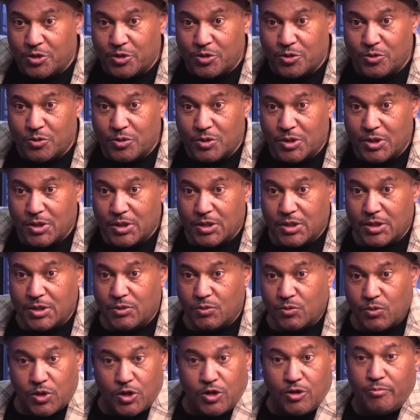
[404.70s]
dude
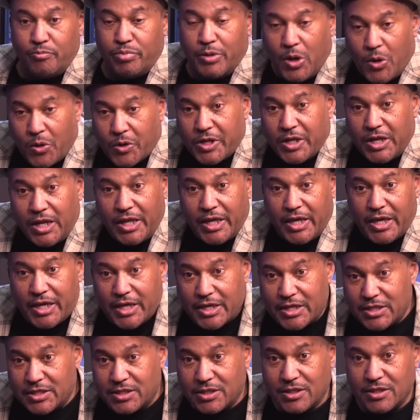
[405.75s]
with little bony
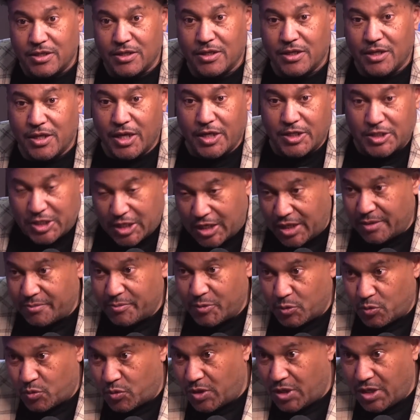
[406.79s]
legs and tell
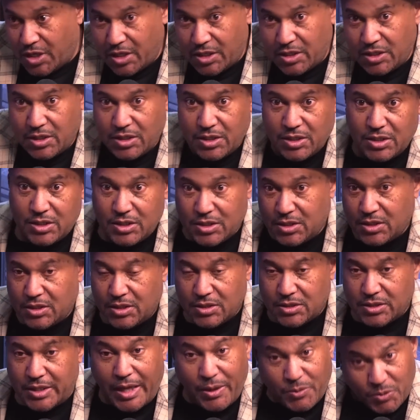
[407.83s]
him to run,
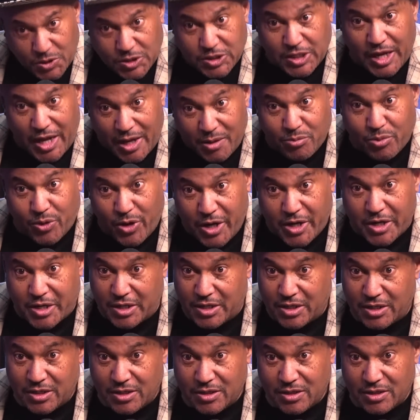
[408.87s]
that was Tom Brady.